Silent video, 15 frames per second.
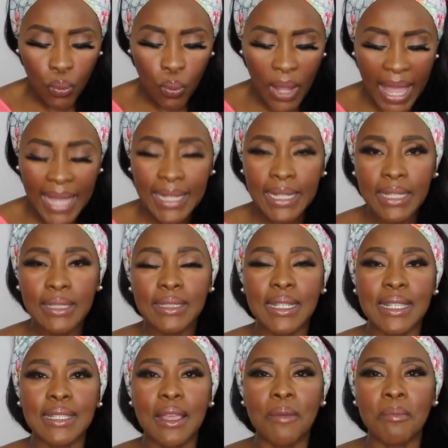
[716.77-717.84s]
When
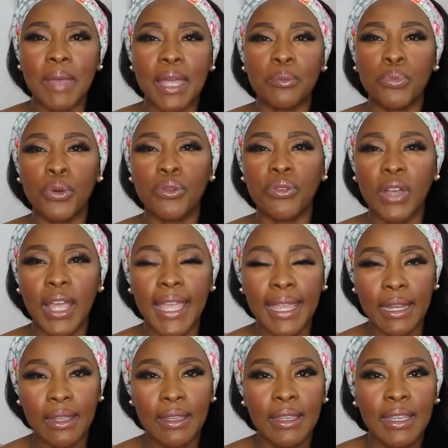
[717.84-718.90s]
does a man
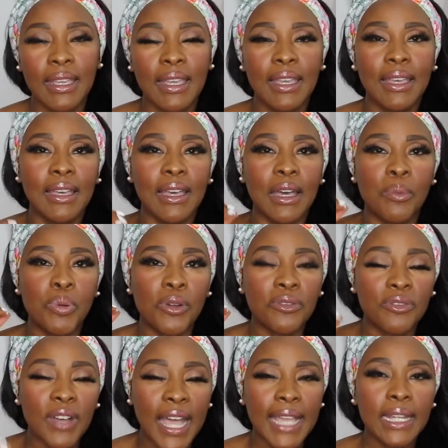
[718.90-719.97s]
provide? A
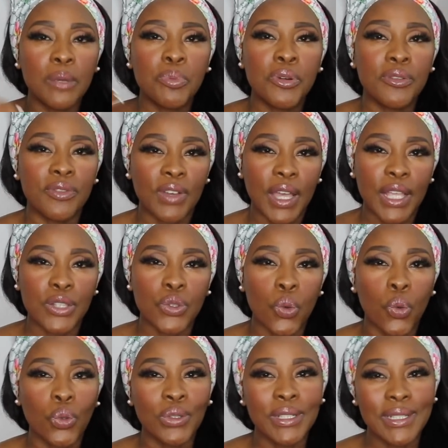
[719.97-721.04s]
provider provides
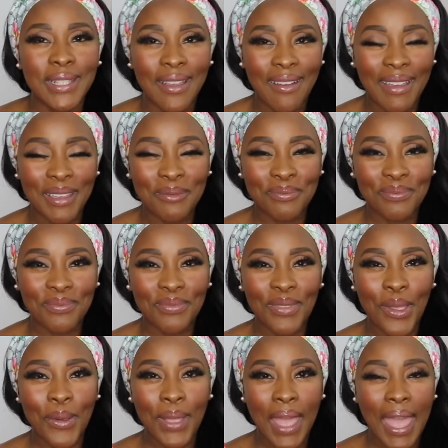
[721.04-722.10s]
all the time,
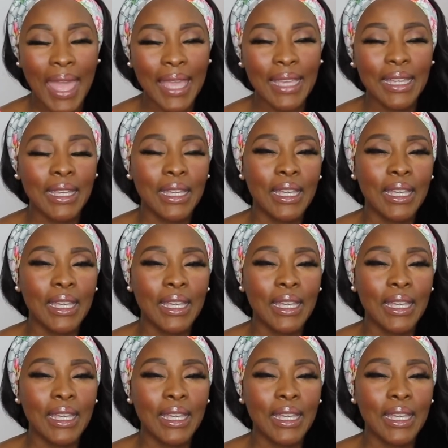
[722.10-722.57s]
okay?